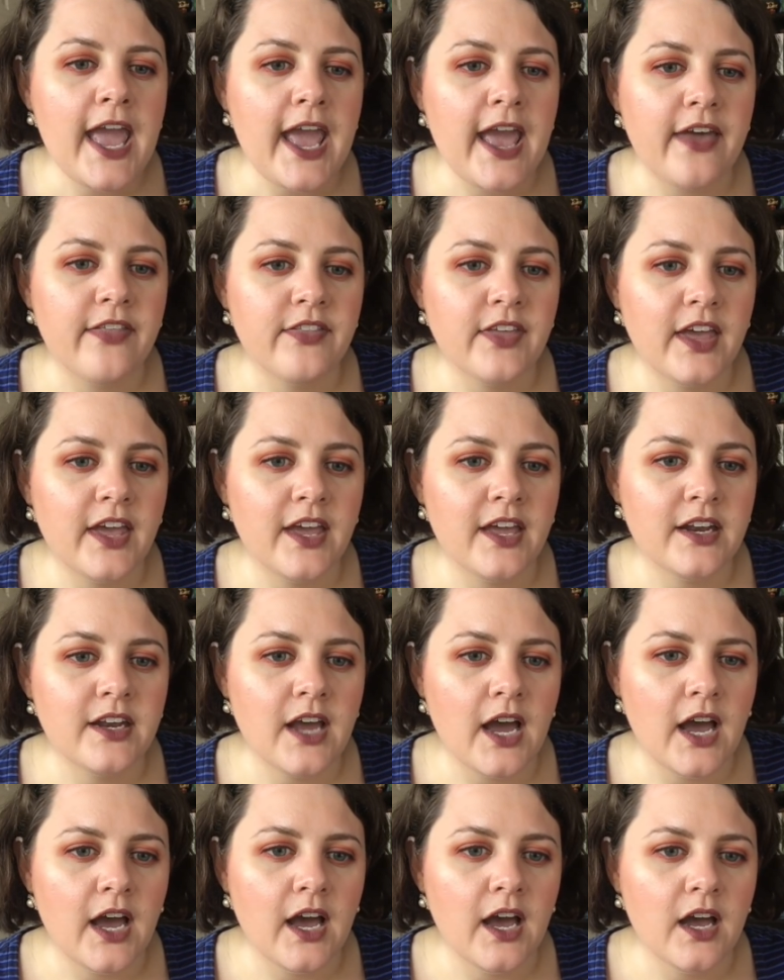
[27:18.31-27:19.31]
and then
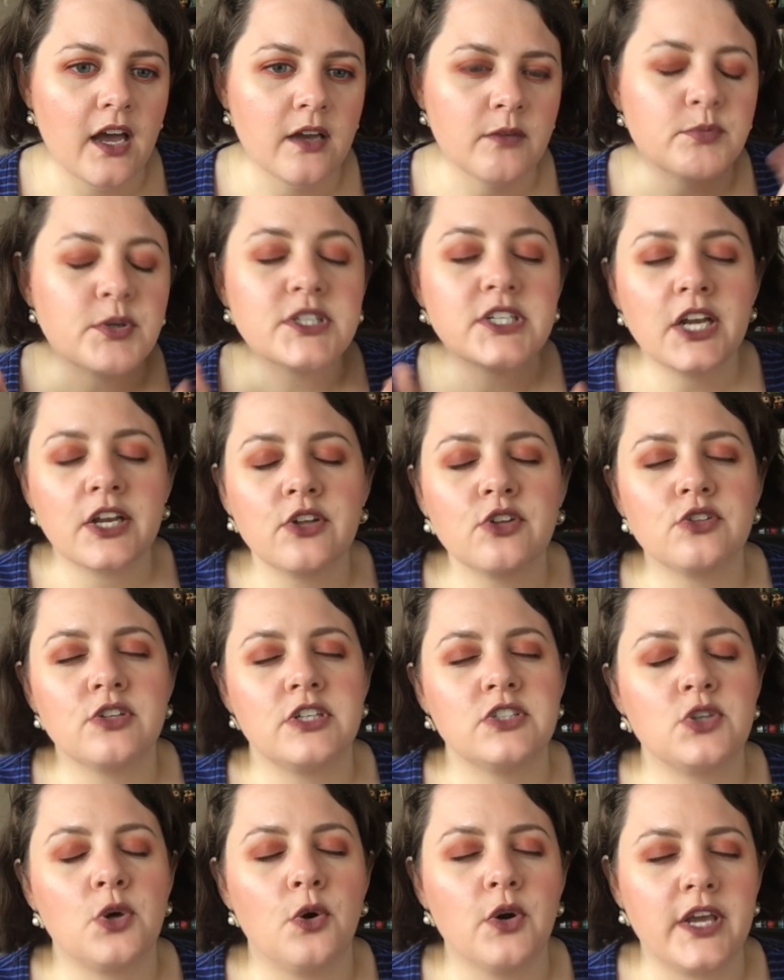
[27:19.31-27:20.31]
uh,
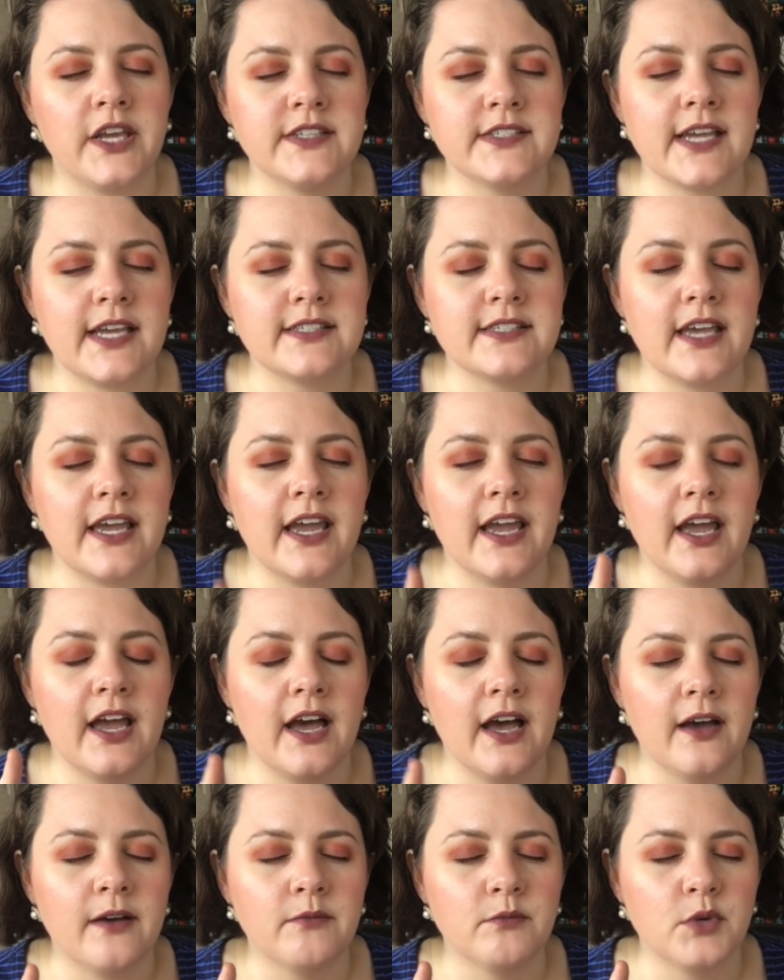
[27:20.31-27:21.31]
particularly Tolkien's essay,
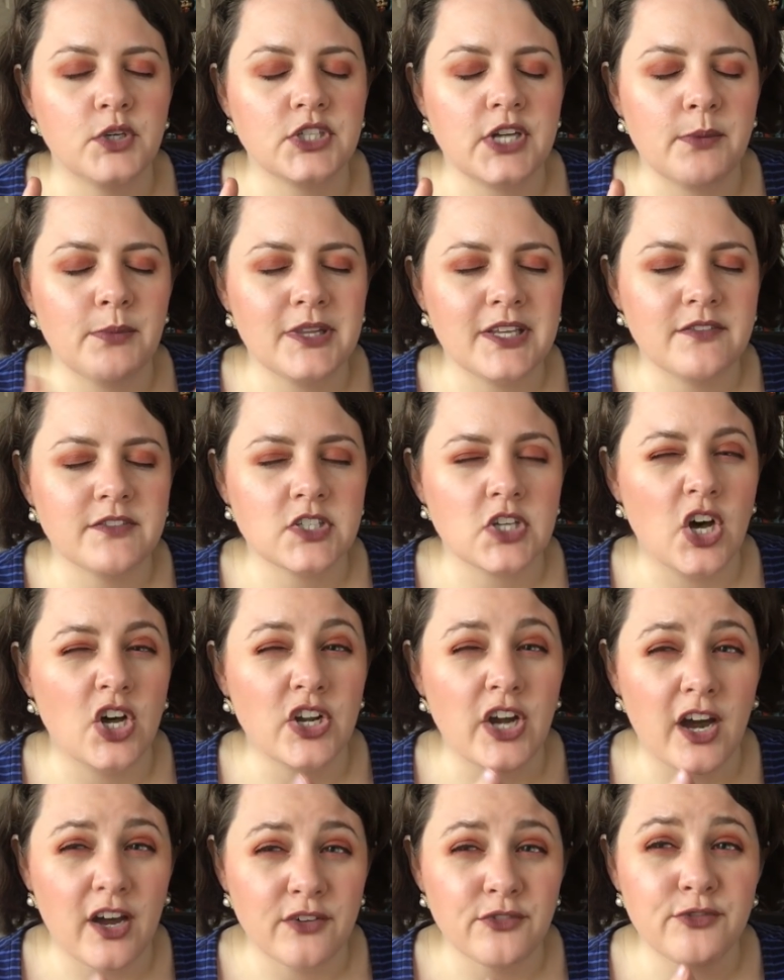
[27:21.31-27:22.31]
um, which I believe is
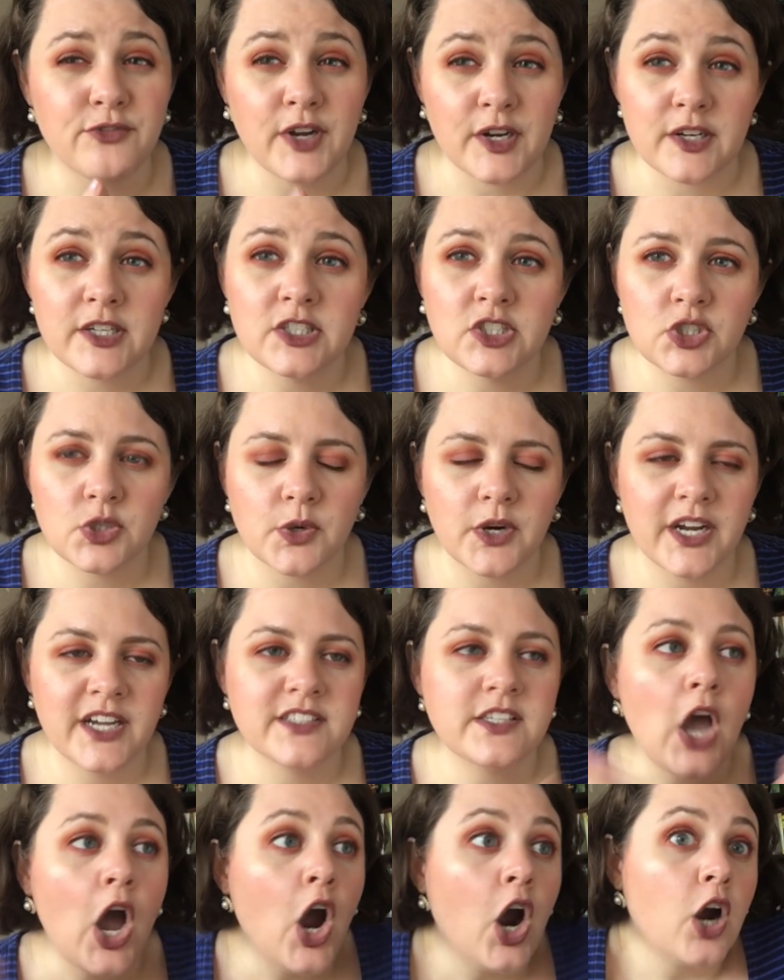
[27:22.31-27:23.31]
called On Fairy
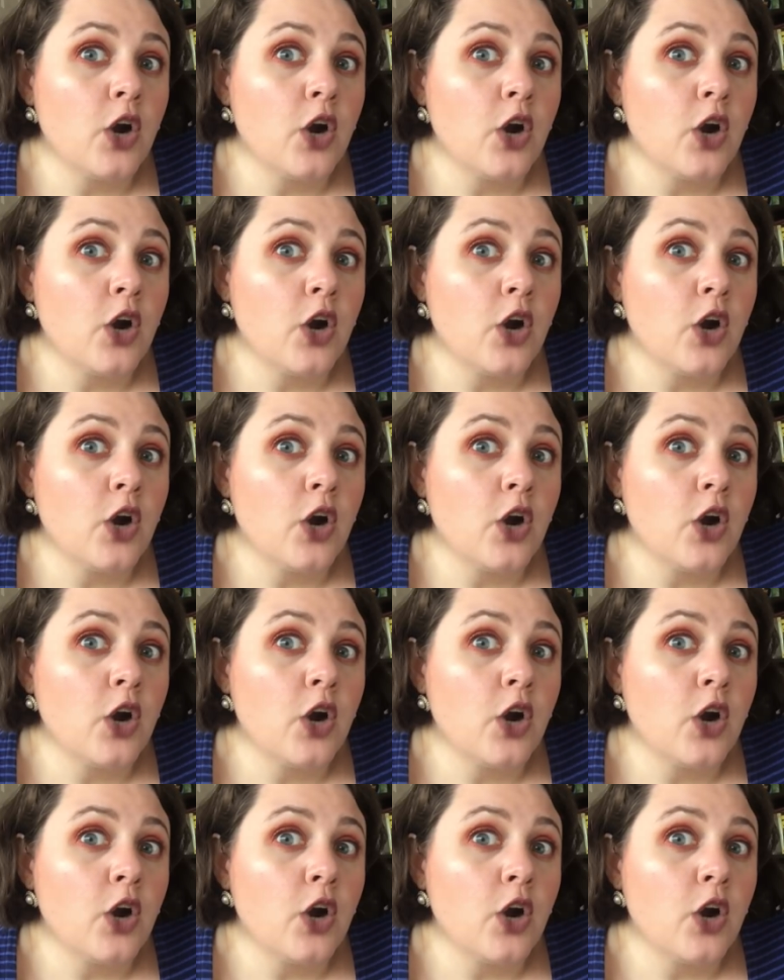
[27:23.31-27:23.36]
Stories,